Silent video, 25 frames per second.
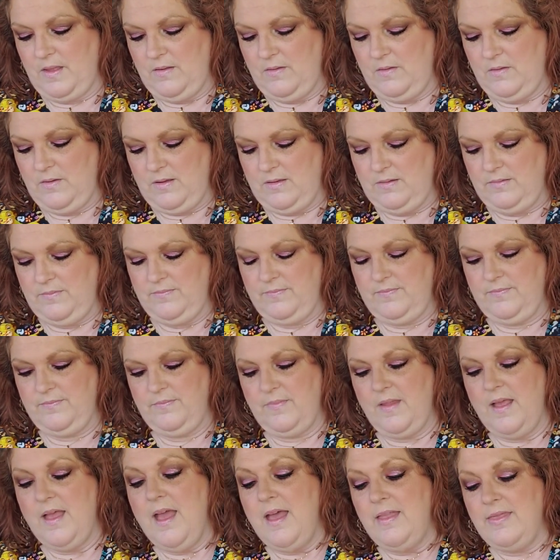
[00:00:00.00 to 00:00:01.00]
Hold on.
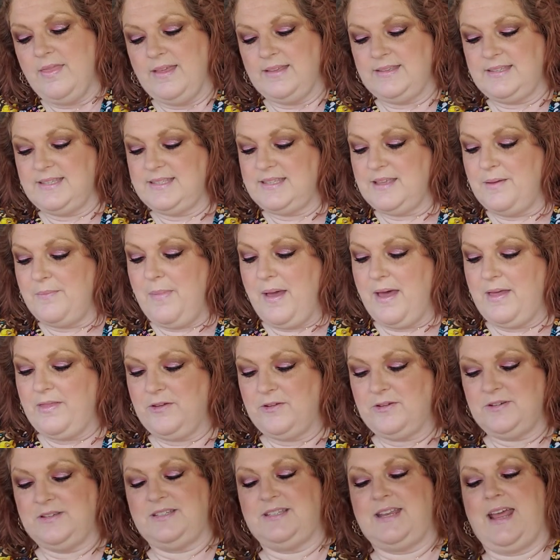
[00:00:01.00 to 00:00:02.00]
This is a
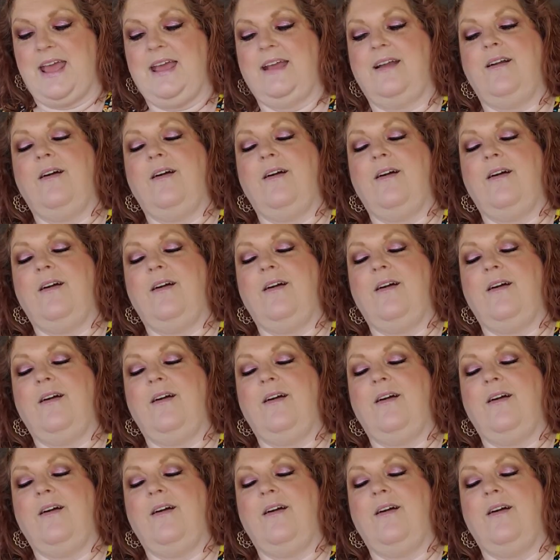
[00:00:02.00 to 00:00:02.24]
Mother's Day